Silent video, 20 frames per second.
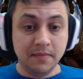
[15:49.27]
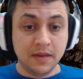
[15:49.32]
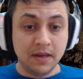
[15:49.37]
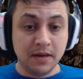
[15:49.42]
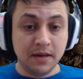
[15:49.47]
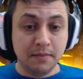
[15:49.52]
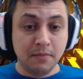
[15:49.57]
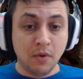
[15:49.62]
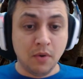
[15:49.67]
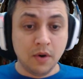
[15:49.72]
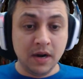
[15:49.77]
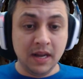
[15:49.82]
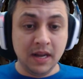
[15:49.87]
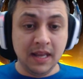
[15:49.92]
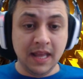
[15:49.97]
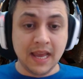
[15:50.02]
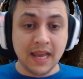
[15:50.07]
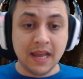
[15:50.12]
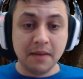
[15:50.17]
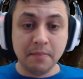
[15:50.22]

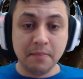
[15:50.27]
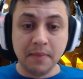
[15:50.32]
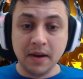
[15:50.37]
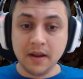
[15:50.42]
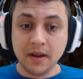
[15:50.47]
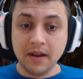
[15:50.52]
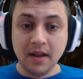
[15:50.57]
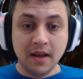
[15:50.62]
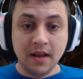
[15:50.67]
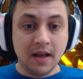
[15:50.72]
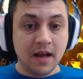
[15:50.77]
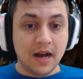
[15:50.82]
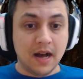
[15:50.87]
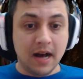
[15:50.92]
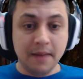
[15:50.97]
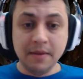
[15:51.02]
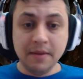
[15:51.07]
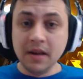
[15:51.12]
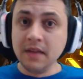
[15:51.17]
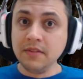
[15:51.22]
morning yet, but
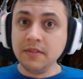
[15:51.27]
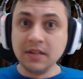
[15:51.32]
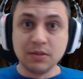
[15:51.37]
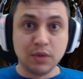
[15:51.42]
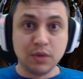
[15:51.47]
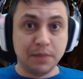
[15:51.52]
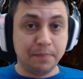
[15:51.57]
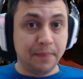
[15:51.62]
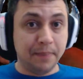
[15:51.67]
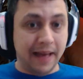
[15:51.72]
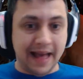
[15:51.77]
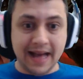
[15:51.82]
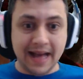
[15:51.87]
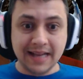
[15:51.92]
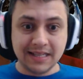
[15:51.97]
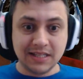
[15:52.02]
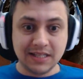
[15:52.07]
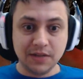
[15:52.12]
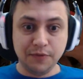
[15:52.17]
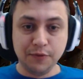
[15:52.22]
I'm gonna give this a
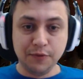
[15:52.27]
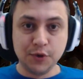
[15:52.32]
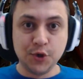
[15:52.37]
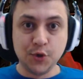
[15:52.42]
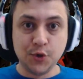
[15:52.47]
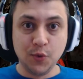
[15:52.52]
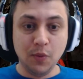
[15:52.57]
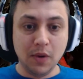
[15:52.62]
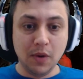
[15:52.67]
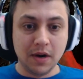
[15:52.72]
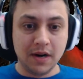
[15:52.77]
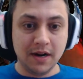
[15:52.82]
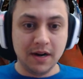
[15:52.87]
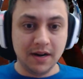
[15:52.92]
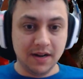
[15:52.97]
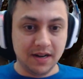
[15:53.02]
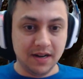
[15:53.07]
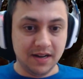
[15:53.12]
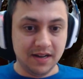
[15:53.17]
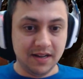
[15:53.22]
pass for sure.
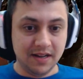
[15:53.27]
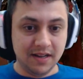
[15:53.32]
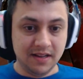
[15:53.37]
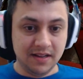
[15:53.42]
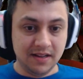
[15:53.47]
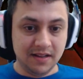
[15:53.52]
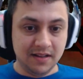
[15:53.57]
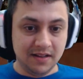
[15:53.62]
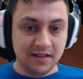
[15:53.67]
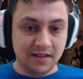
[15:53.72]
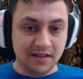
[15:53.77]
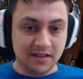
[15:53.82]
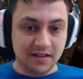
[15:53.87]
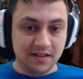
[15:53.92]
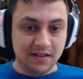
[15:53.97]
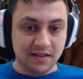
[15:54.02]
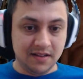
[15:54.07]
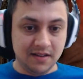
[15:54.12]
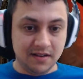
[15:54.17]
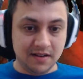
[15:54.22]

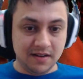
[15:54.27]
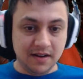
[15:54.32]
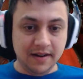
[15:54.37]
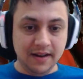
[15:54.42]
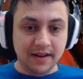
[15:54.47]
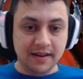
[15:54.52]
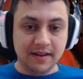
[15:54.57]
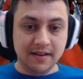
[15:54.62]
All right.